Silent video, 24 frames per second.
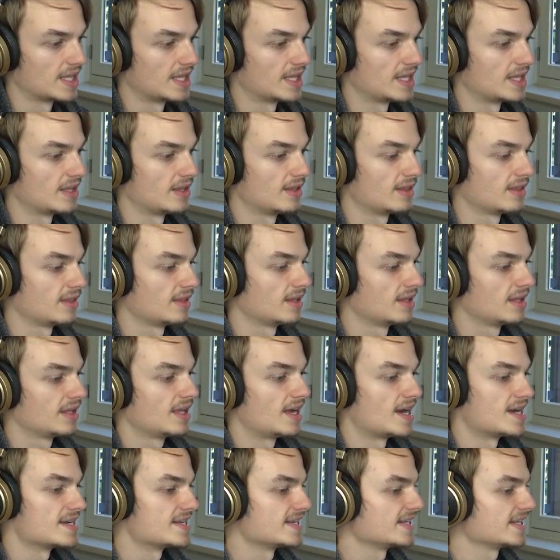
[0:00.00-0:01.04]

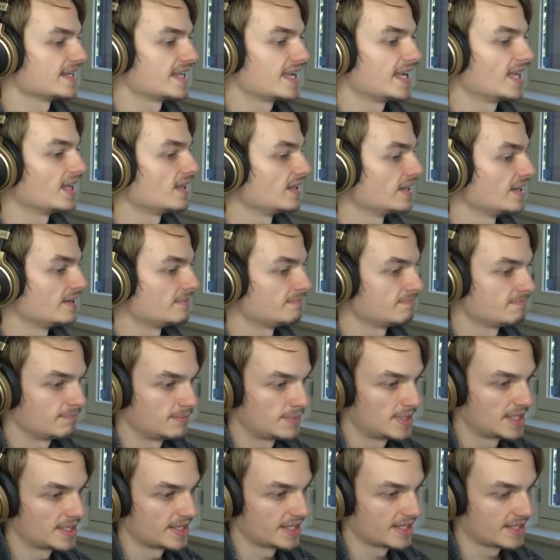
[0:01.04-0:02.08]
I didn't kill him,
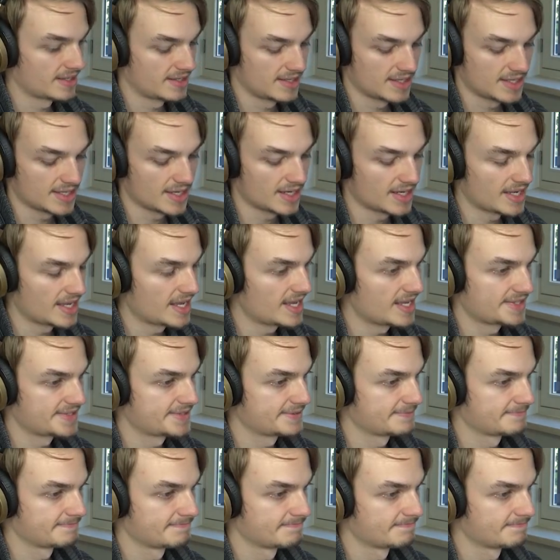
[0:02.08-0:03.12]
but he got hit.